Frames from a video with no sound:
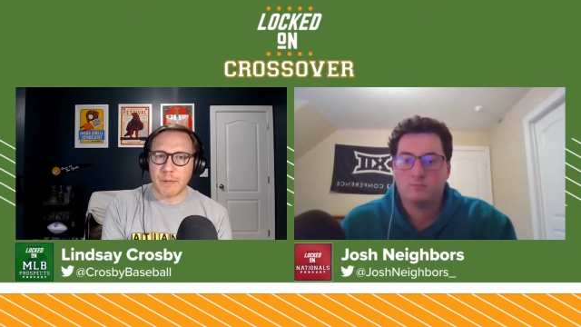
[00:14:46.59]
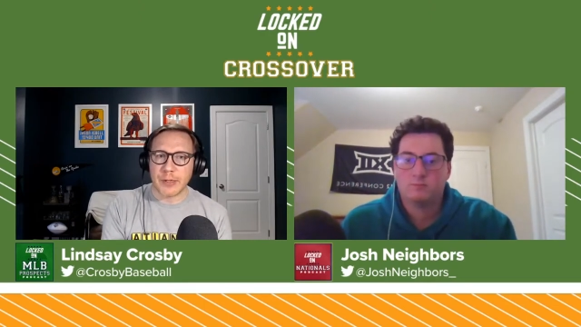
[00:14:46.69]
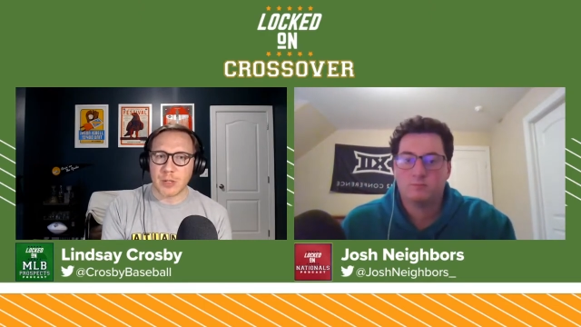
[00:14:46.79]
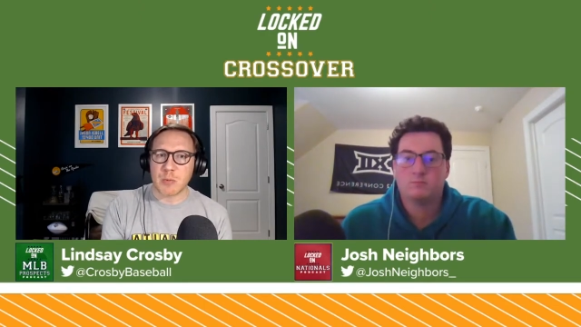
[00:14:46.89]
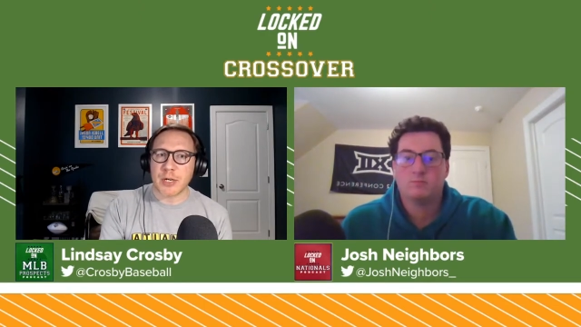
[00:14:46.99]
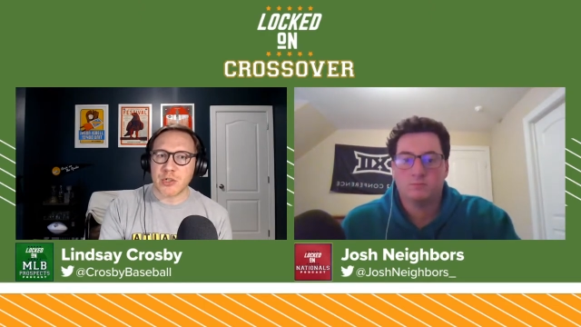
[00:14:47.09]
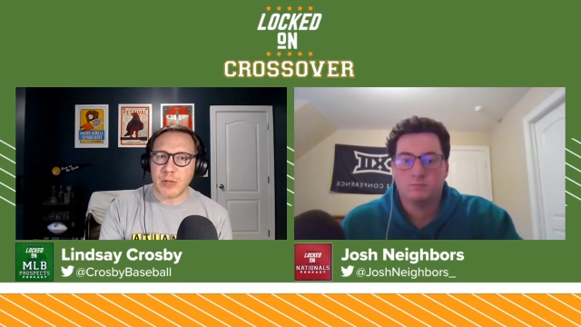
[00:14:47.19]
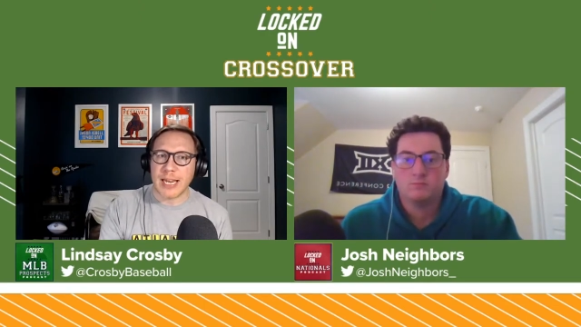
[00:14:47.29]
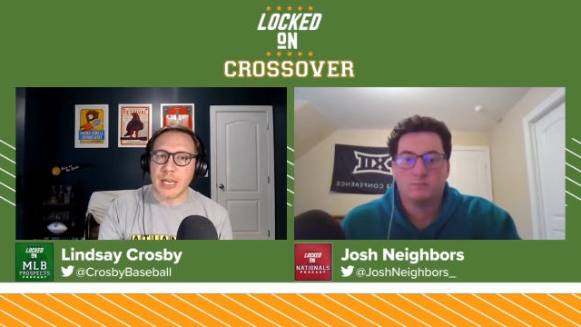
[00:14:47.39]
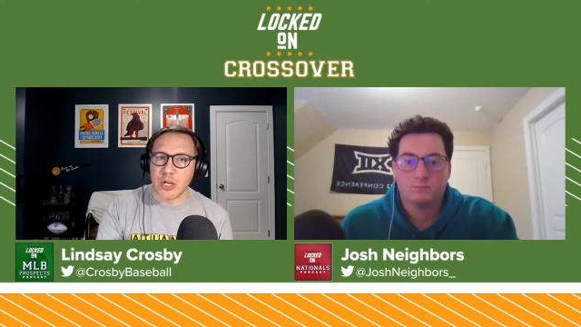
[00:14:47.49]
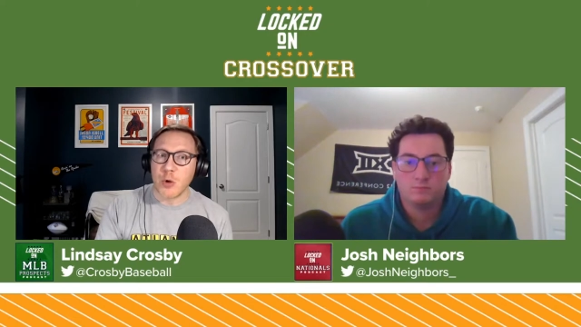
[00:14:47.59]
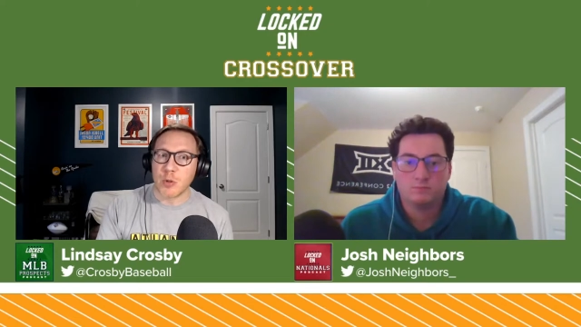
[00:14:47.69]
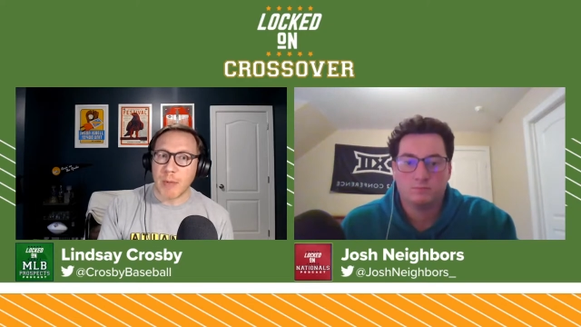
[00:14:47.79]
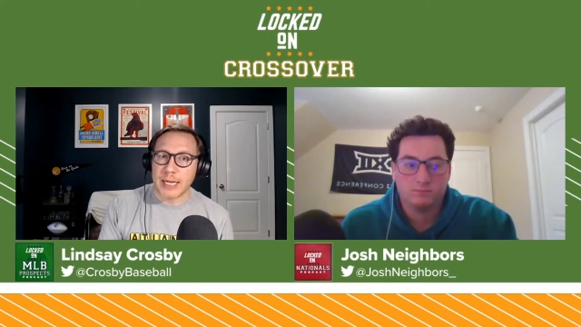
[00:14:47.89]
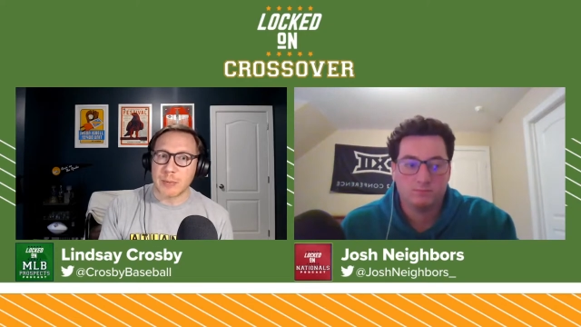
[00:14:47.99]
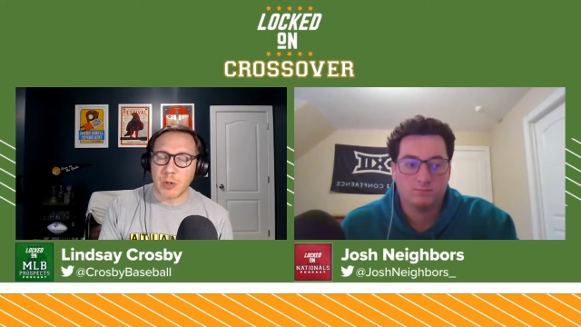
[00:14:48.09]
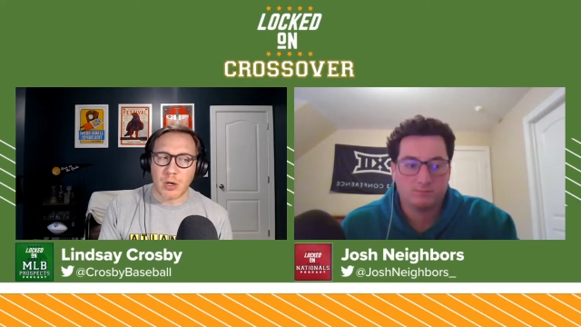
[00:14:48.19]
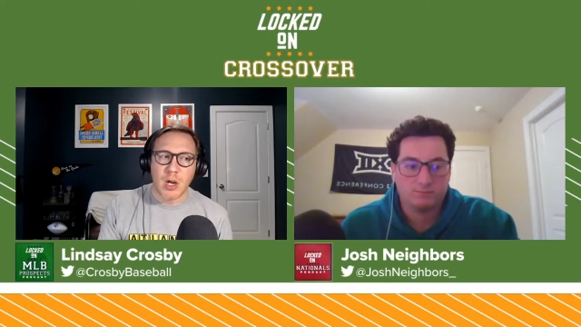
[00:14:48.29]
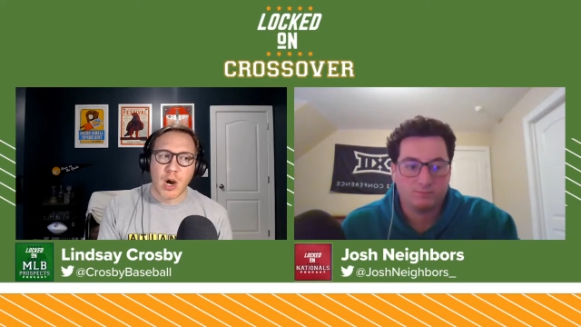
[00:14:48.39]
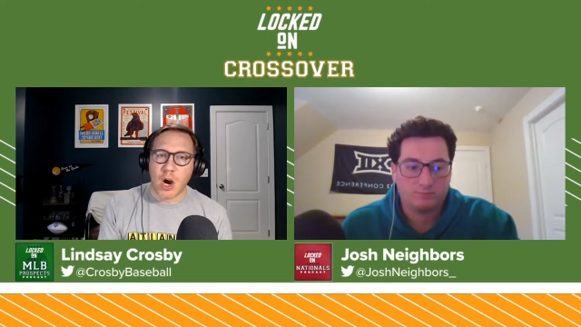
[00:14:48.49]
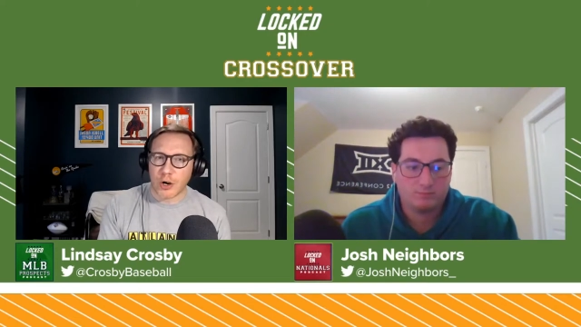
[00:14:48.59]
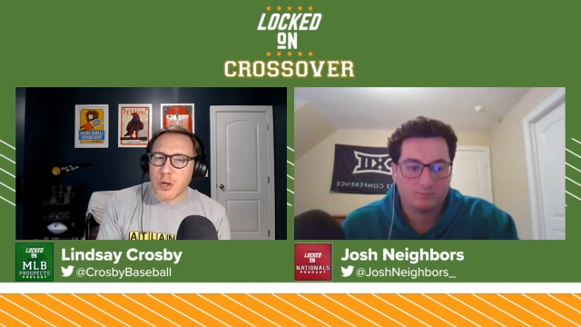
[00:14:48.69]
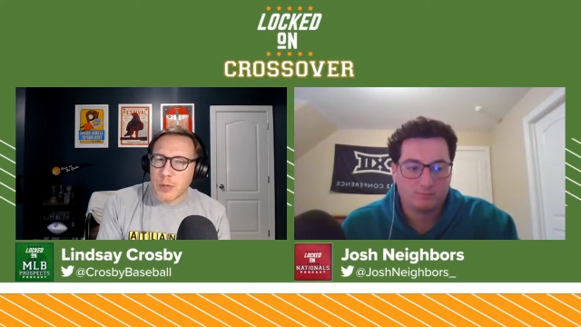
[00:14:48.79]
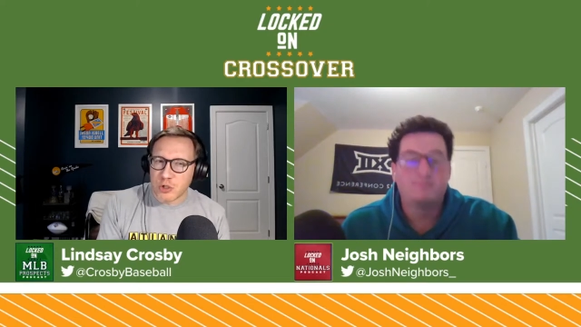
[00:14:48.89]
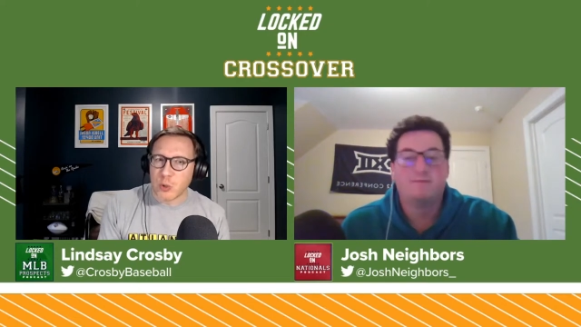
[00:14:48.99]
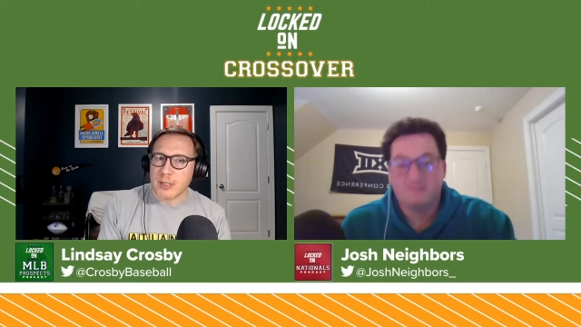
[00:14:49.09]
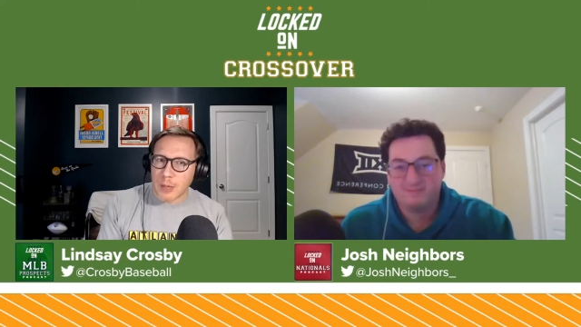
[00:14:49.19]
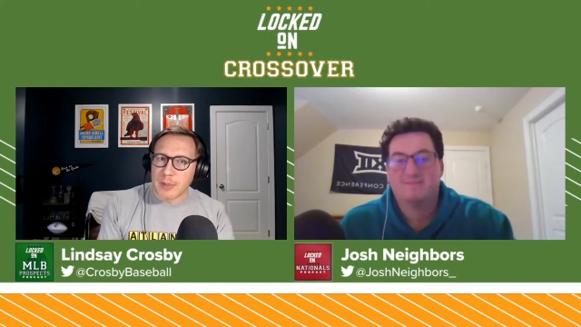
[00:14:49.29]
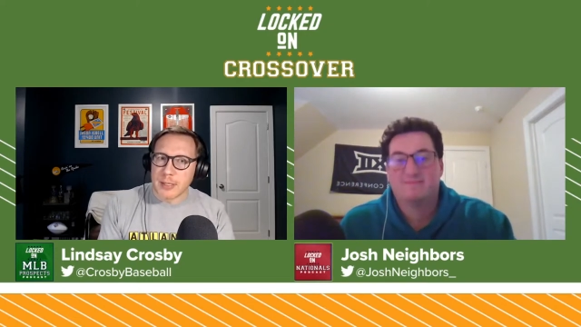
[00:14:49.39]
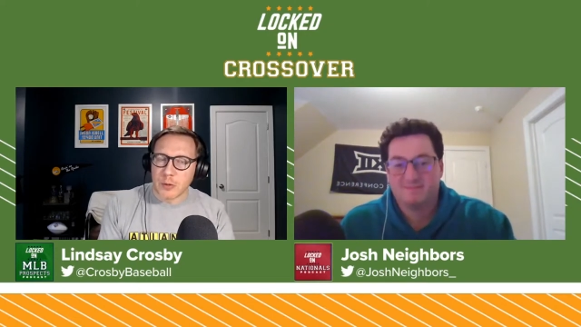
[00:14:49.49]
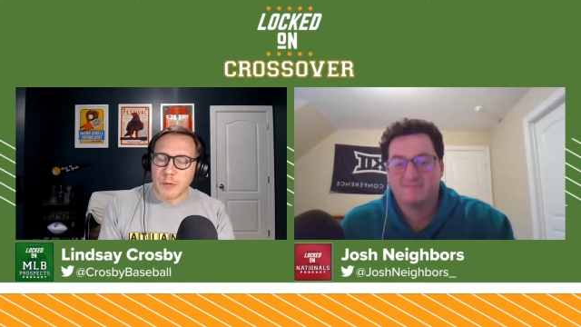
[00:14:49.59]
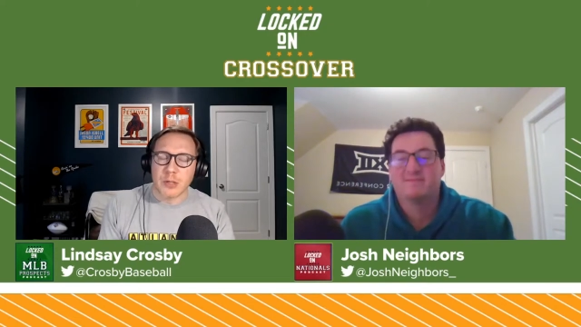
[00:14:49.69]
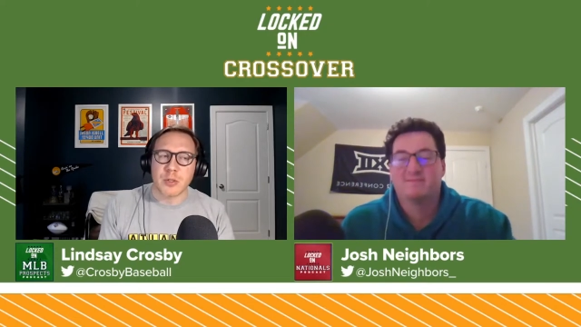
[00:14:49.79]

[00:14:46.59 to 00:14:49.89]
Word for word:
Speaker 1: field, especially in youth baseball, are going to be shortstop and center field.